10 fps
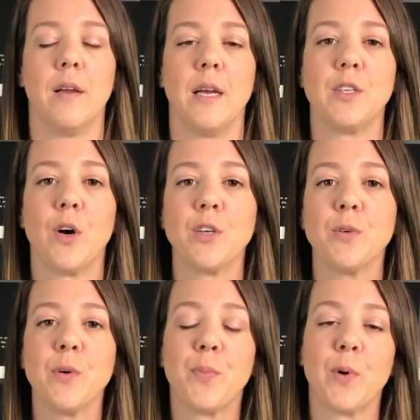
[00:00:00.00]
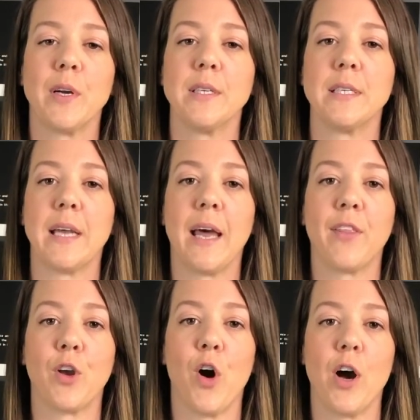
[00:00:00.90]
It's also important to get
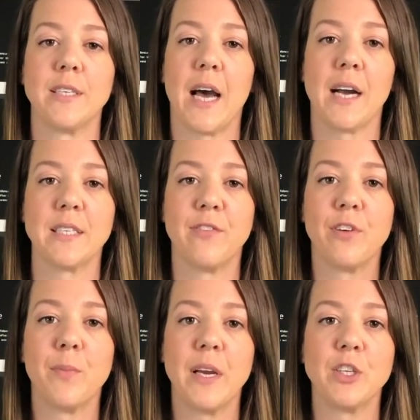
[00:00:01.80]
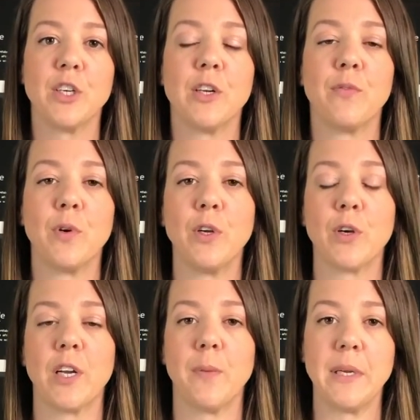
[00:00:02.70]
the contact information of who you're
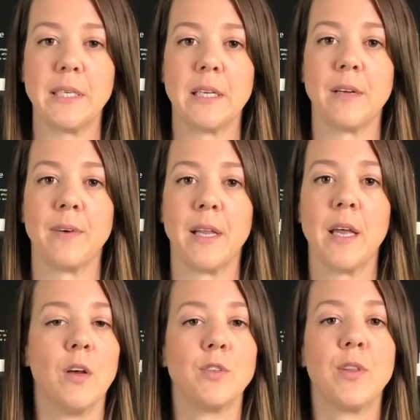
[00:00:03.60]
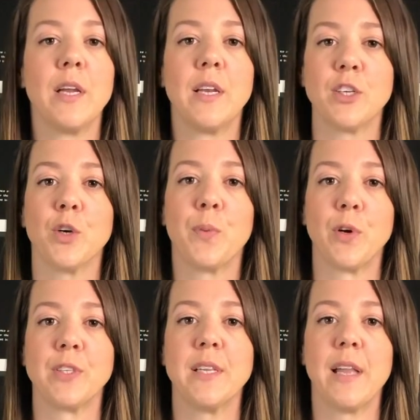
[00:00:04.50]
going to be dealing with. So the initial
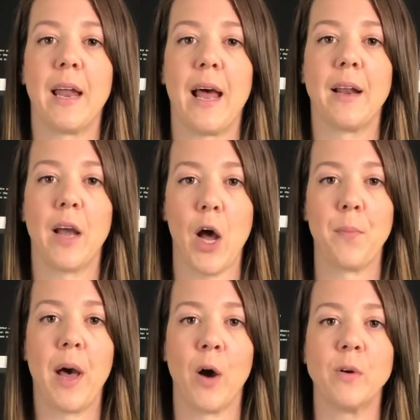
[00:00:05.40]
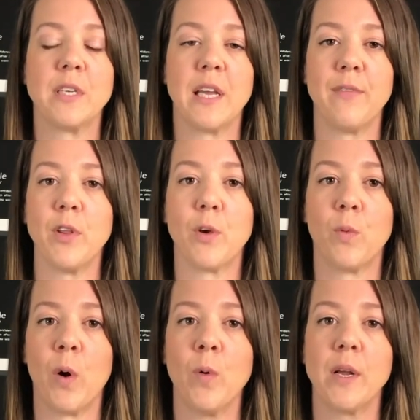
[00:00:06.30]
person that had come out to give you the
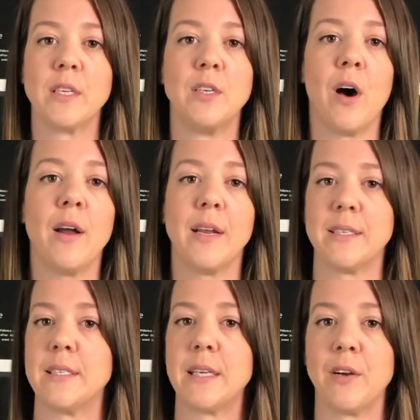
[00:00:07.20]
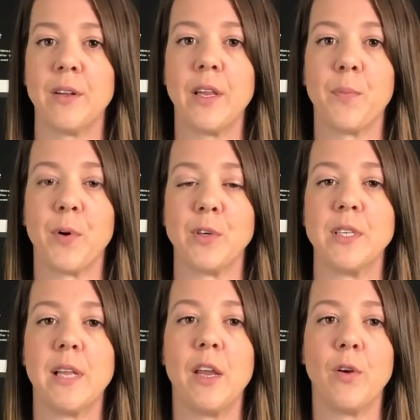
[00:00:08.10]
quote is not necessarily the
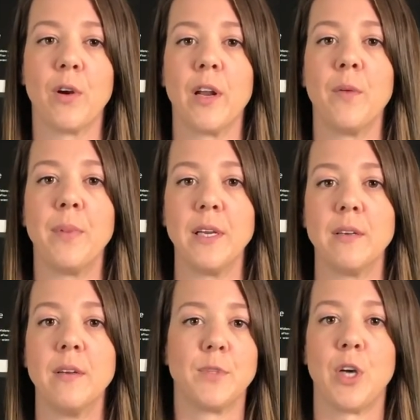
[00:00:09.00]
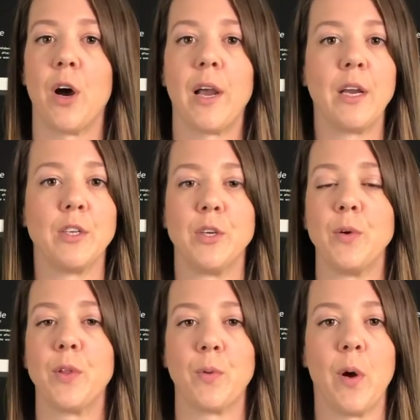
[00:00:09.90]
person that you're going to be talking to
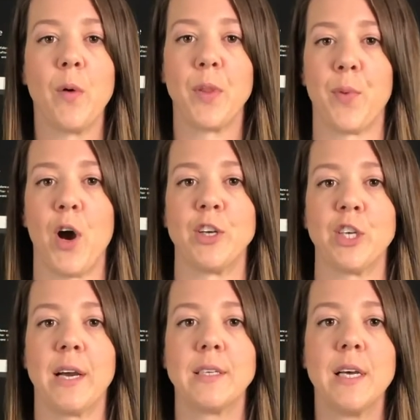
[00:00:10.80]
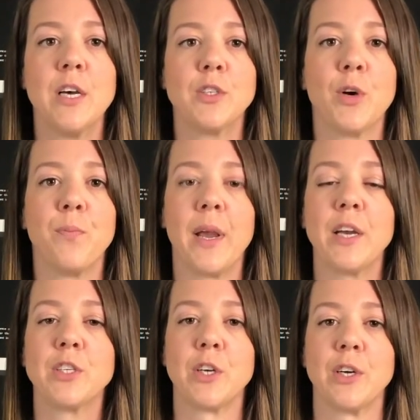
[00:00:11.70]
throughout the project. So make
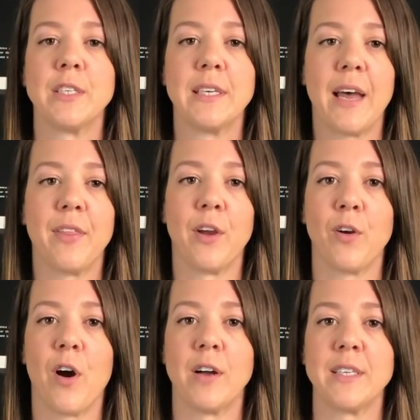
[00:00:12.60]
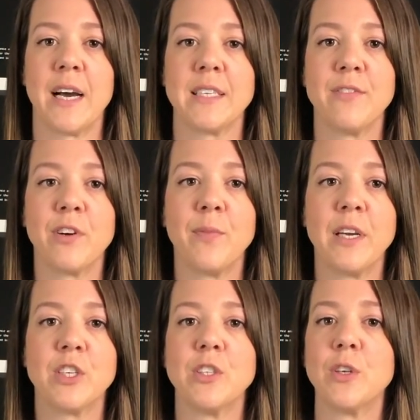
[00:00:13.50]
sure to get their contact
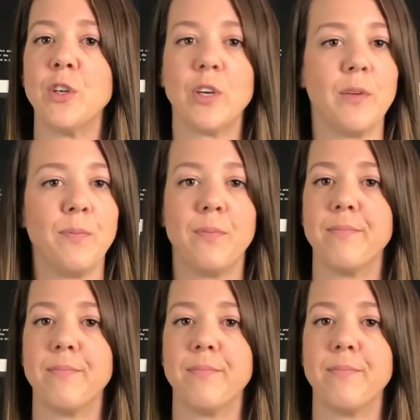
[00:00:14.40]
information so you can,